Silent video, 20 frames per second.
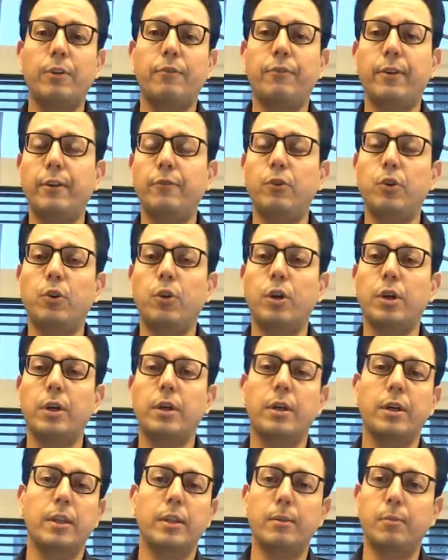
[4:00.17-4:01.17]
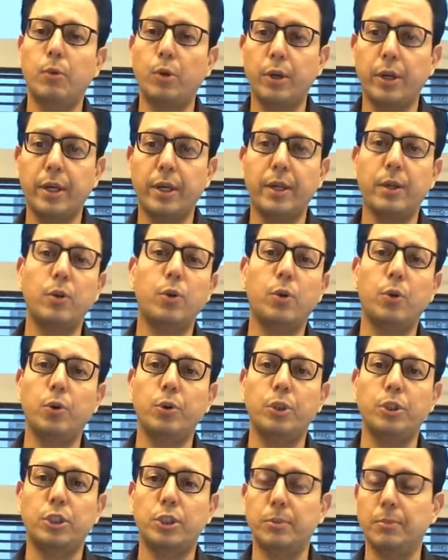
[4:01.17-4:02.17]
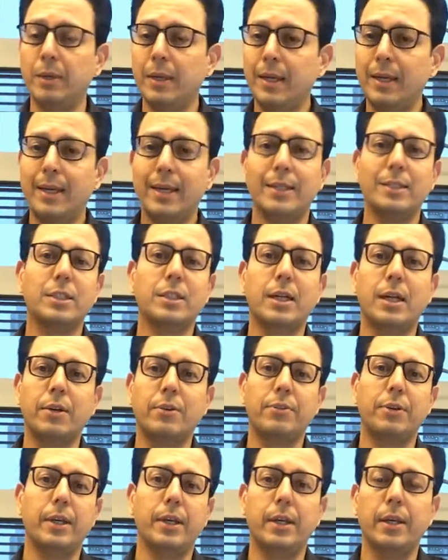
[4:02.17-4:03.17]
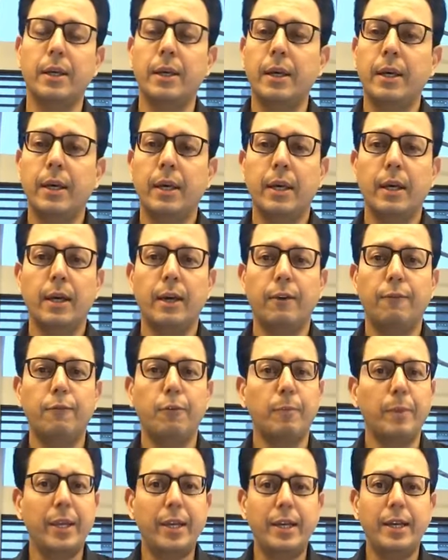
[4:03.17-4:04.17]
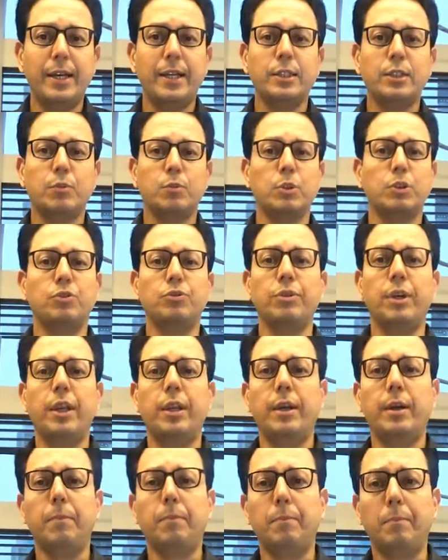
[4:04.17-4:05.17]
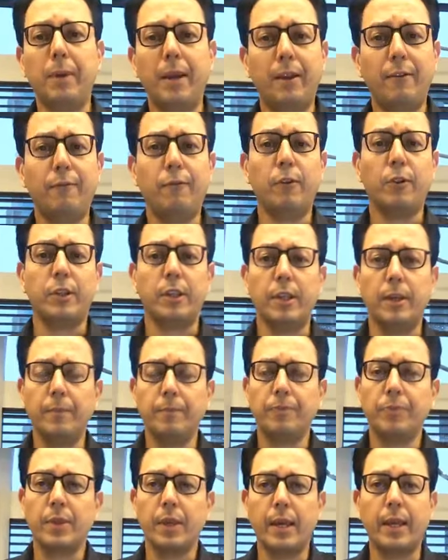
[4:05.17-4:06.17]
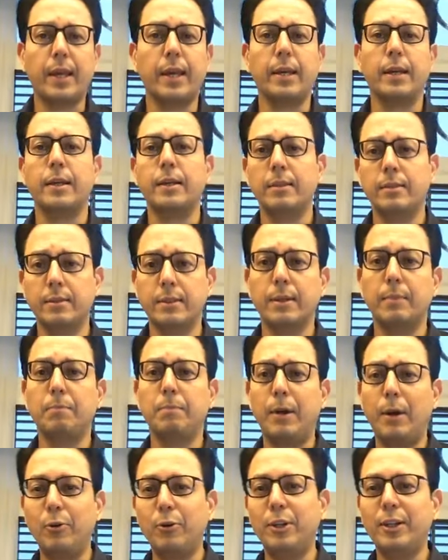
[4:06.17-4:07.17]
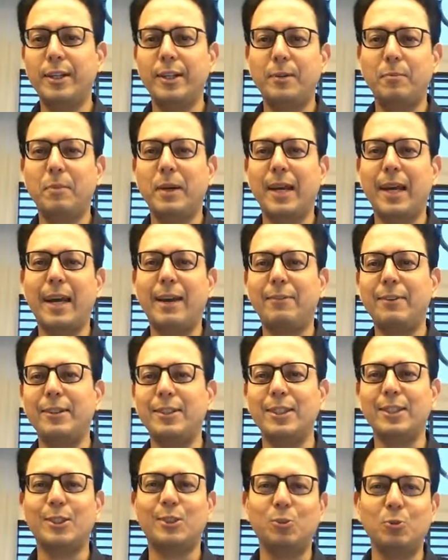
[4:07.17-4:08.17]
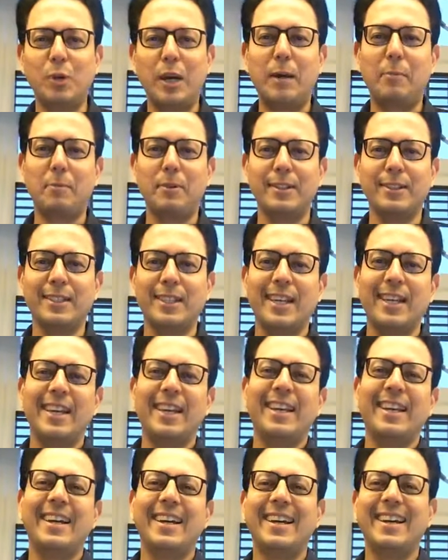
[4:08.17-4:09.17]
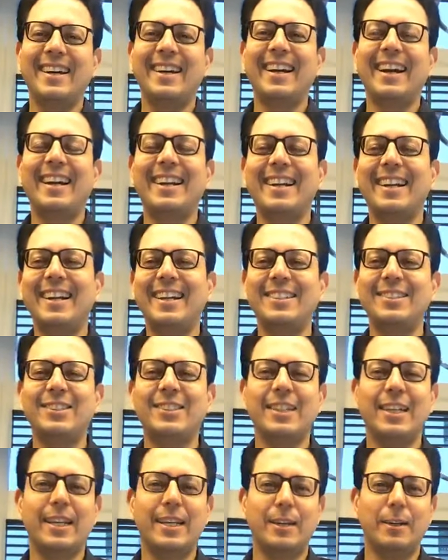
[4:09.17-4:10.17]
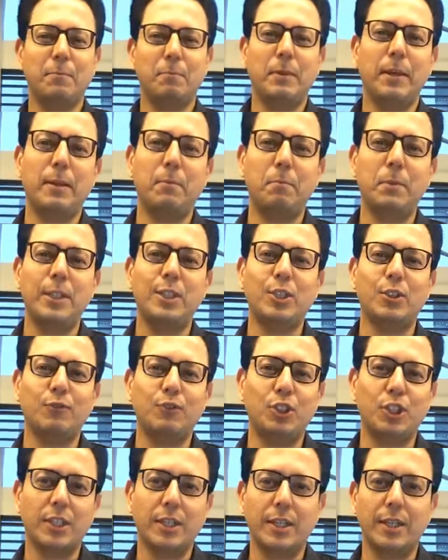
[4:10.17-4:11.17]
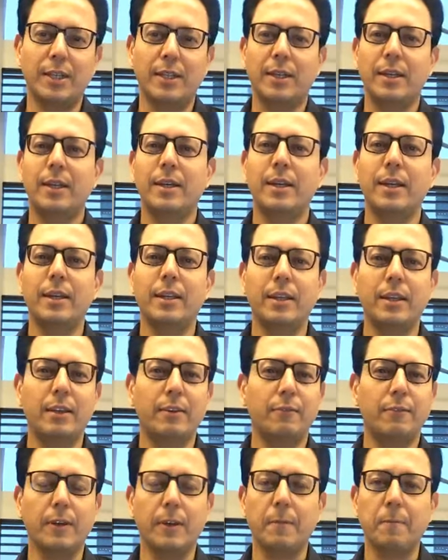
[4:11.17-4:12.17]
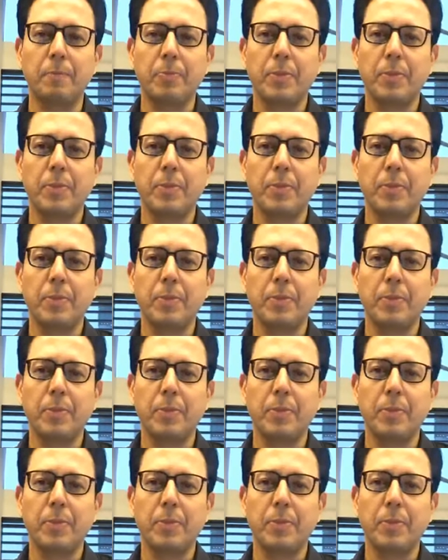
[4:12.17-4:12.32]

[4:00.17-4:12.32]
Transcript: at five o'clock in the morning and go to the gym and start running. Uh, for many days, it was really a painful thing, and I compounded it by having just two apples uh, at lunch and a, and a piece of chicken in the evening